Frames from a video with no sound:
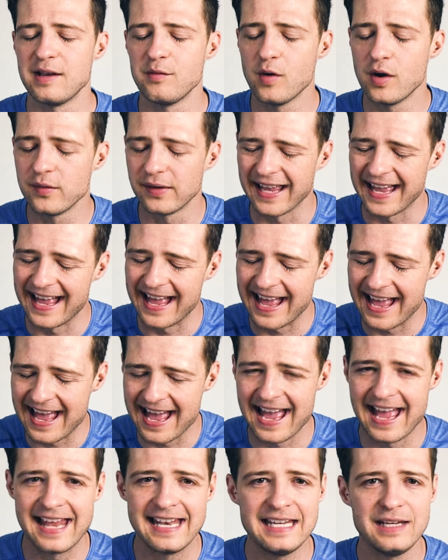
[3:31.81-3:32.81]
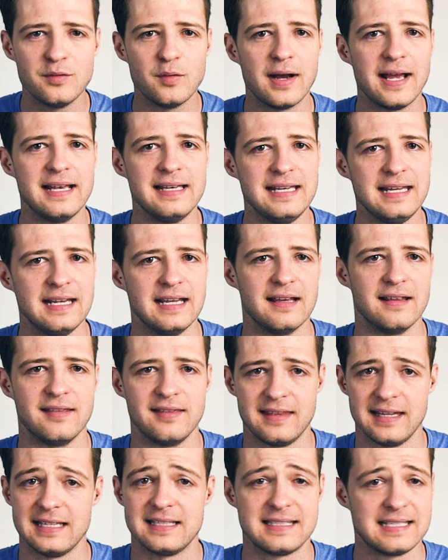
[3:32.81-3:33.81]
they won't get anywhere near
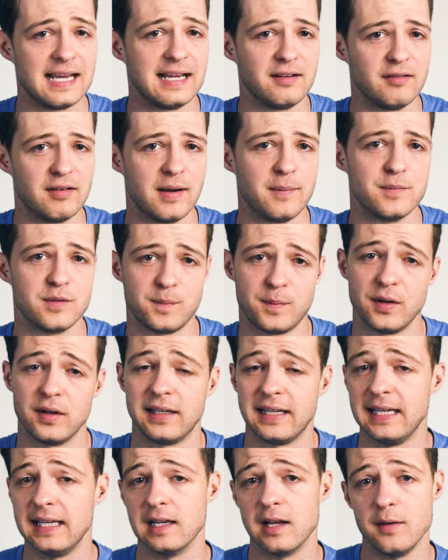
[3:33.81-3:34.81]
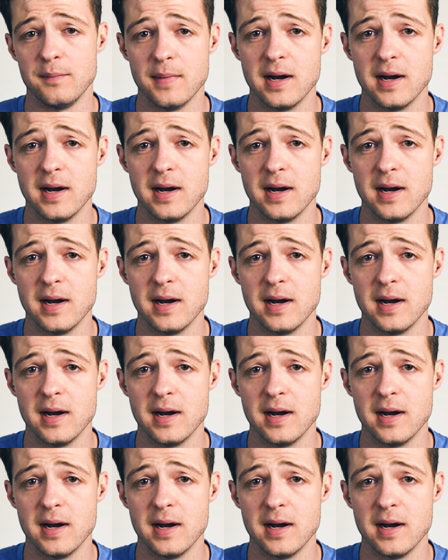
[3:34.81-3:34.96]
this 10 grams per kilo